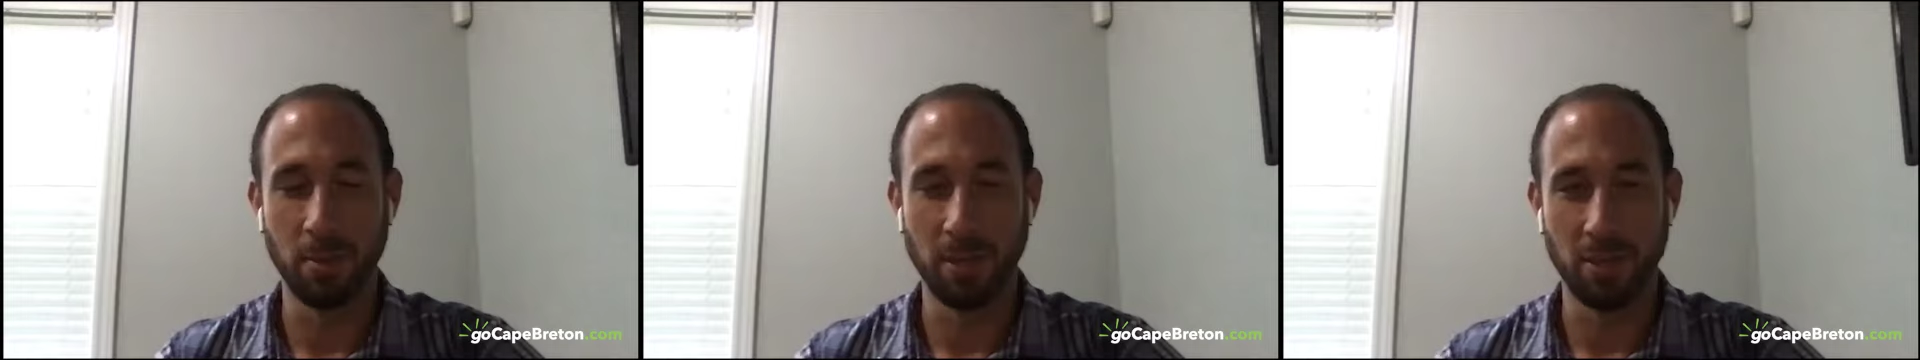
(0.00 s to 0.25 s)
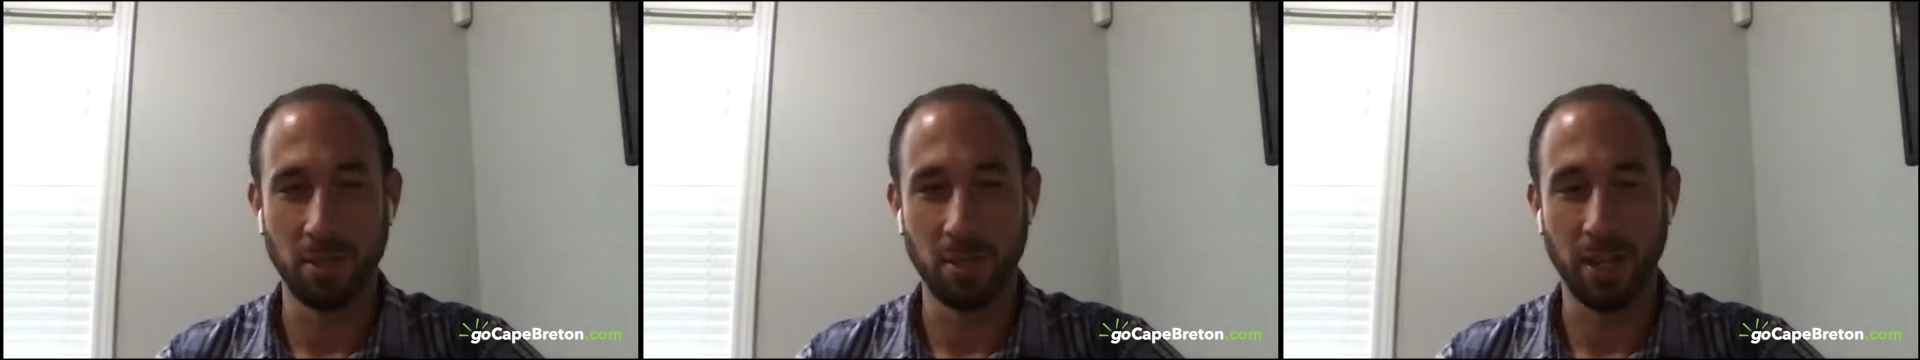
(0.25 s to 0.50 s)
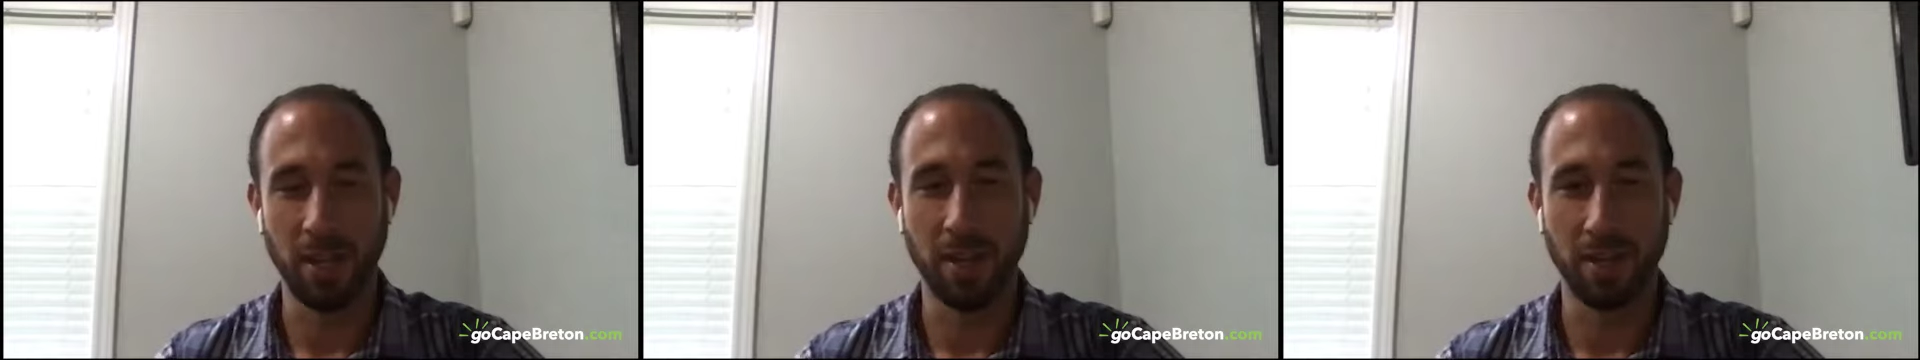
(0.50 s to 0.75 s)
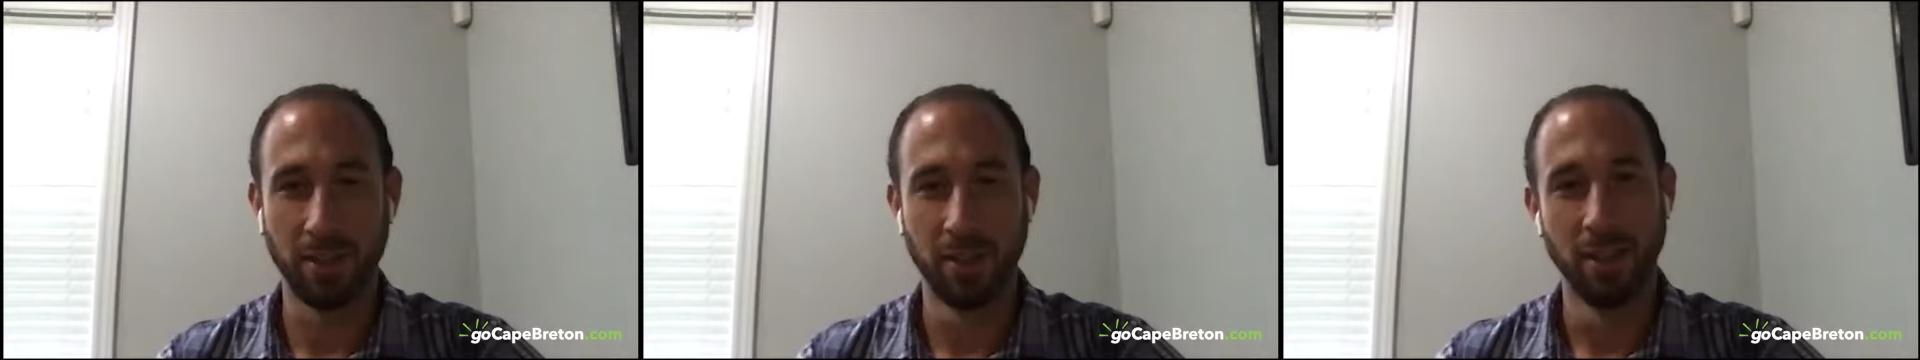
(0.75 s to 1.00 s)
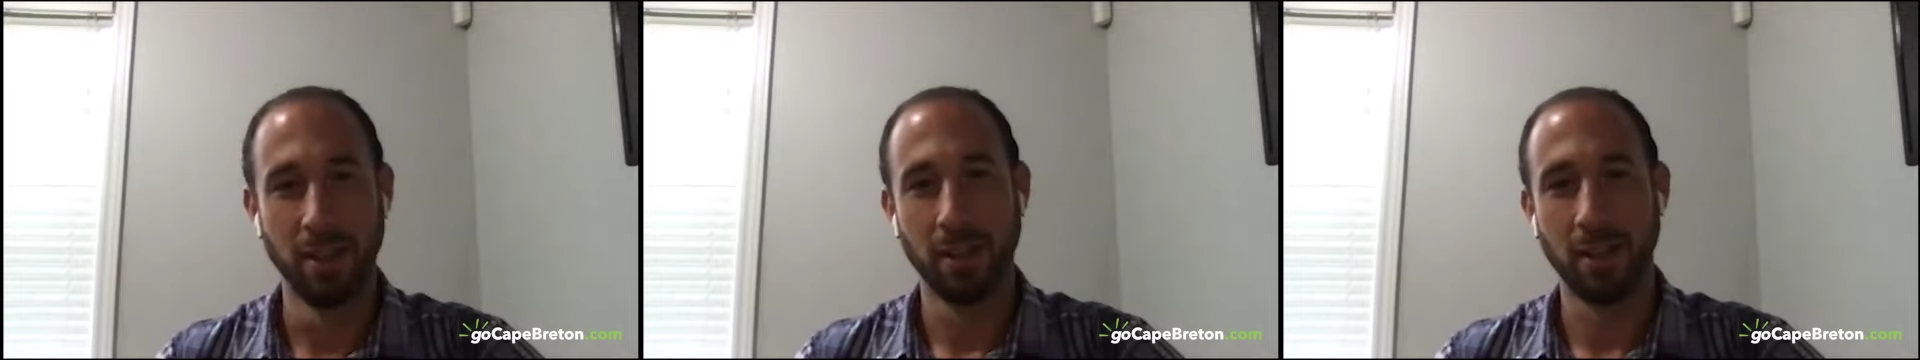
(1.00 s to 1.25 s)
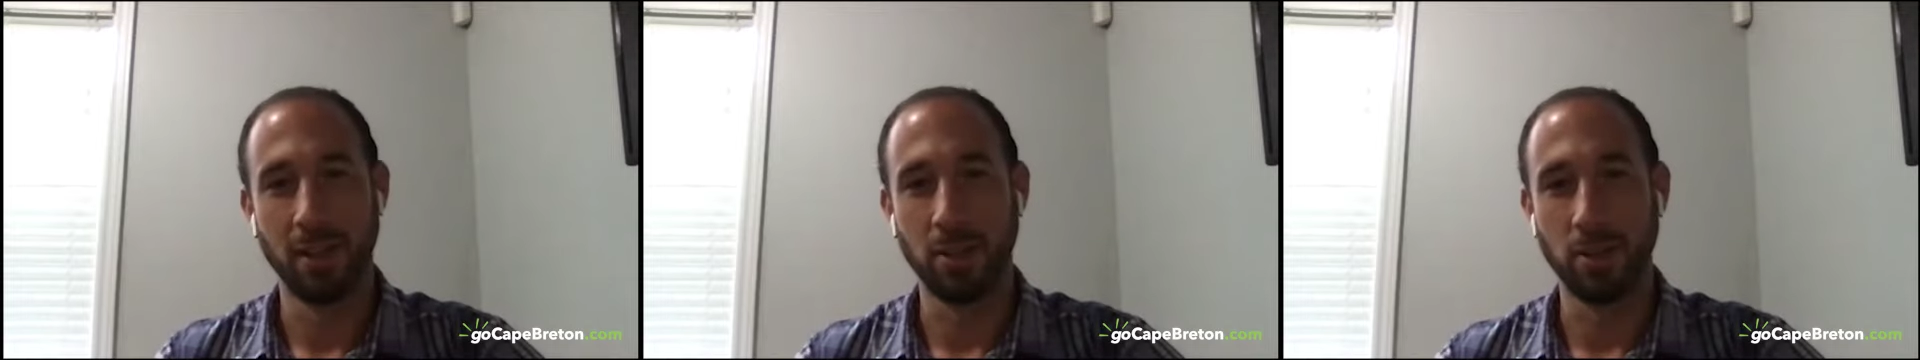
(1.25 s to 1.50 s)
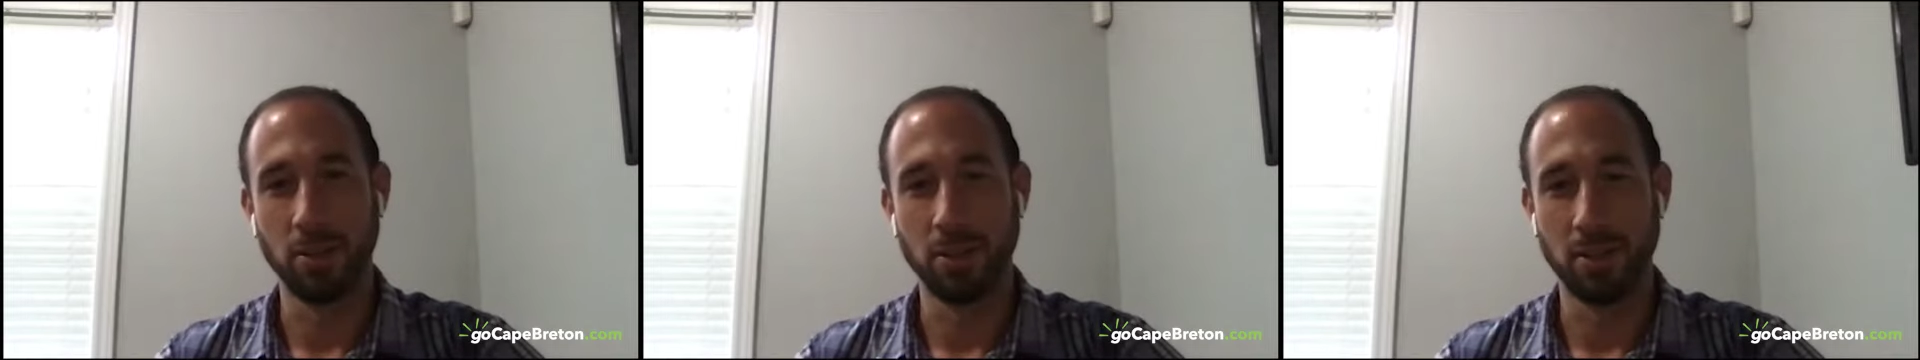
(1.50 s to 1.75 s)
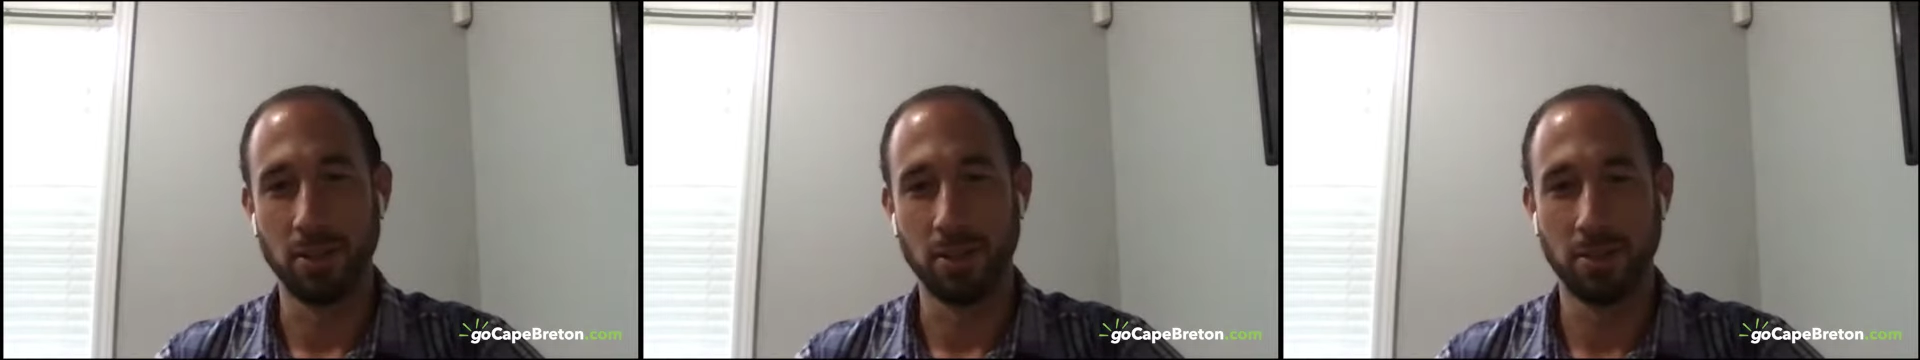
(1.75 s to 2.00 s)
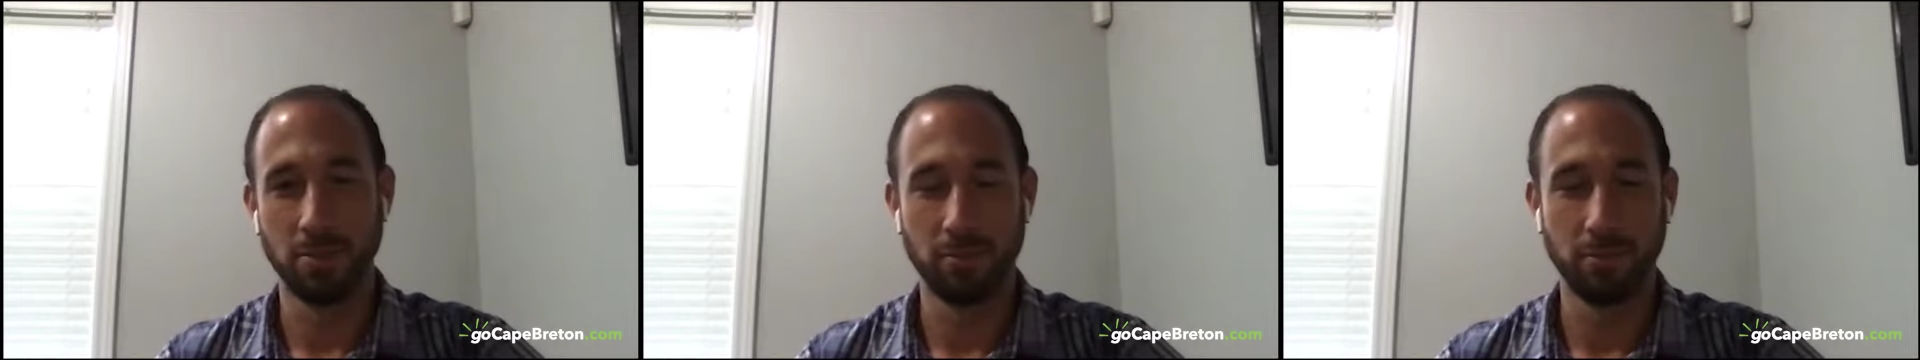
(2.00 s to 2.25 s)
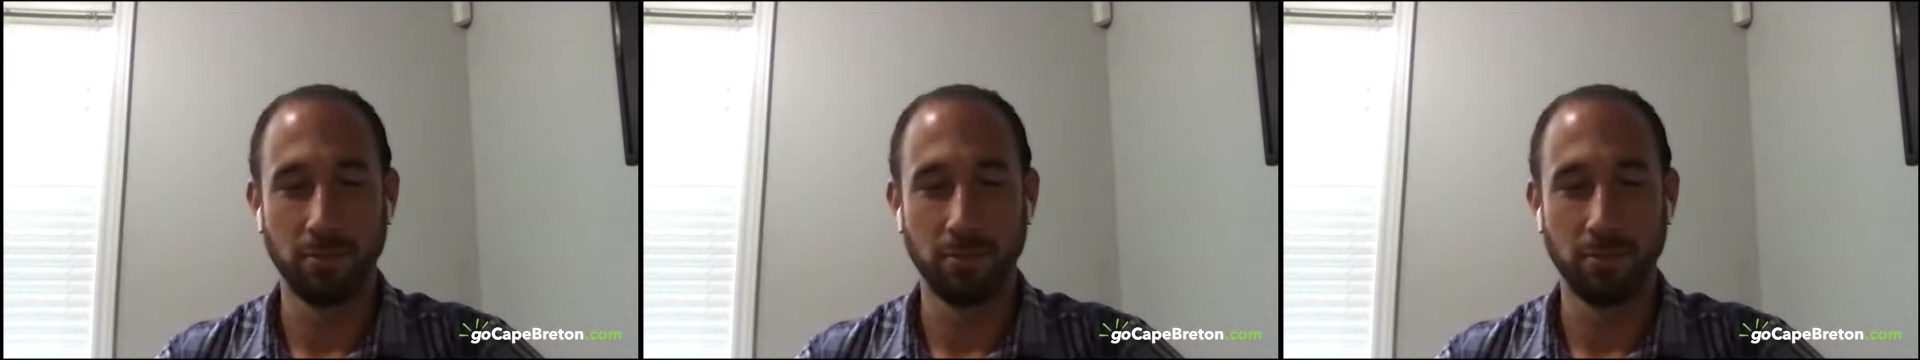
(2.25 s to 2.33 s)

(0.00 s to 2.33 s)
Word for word: mesoscale, uh, which is